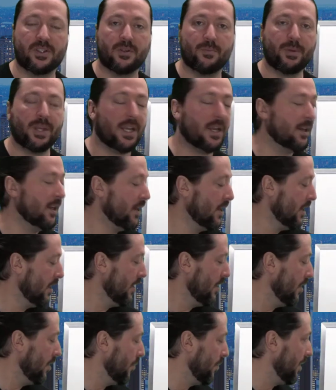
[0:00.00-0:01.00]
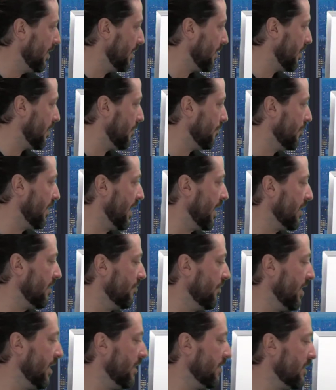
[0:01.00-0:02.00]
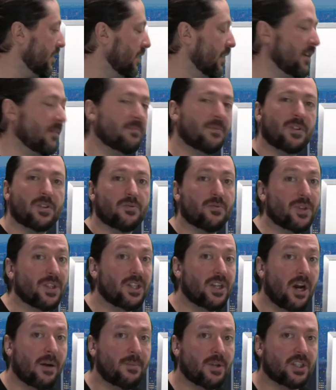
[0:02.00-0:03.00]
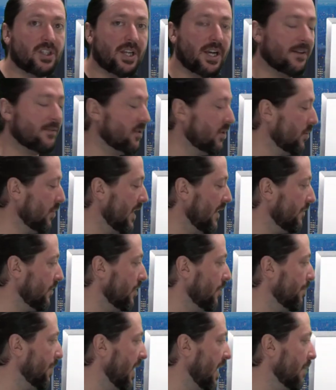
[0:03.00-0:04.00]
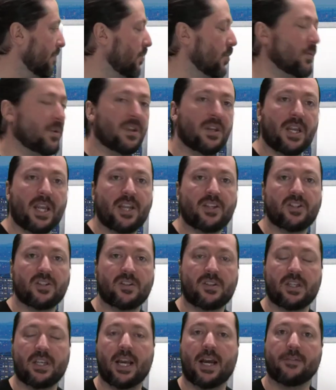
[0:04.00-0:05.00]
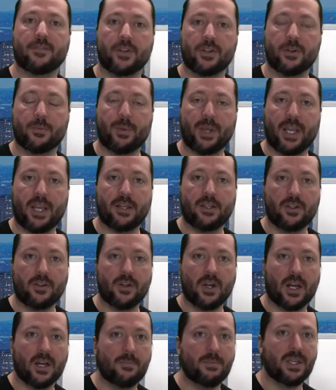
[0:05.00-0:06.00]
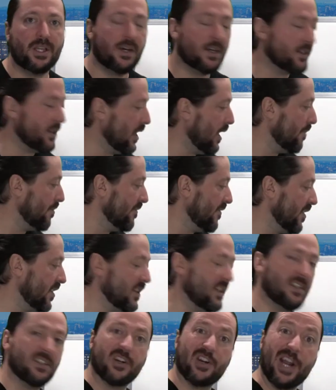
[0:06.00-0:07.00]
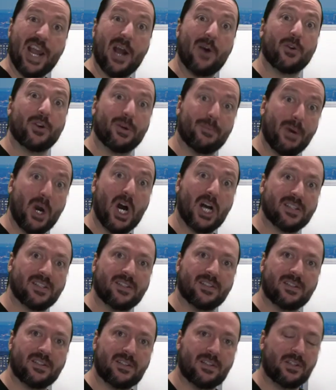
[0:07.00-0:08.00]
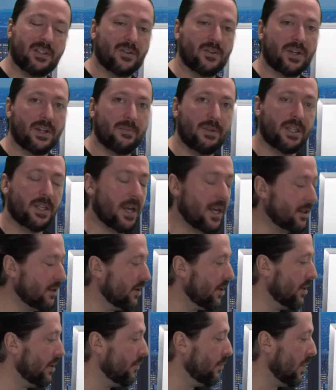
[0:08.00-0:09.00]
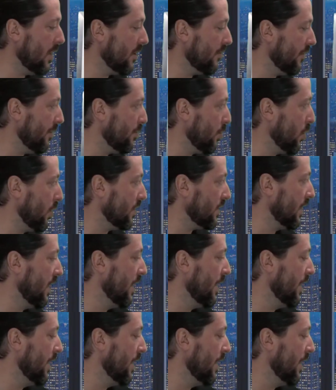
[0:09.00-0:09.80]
you're paid. With rank and rent, there's really not much you have to do after you're paid, but with an agency, after you're paid, you got to be on top of it. These are now your bosses, you know what I mean? And they're going to want reports.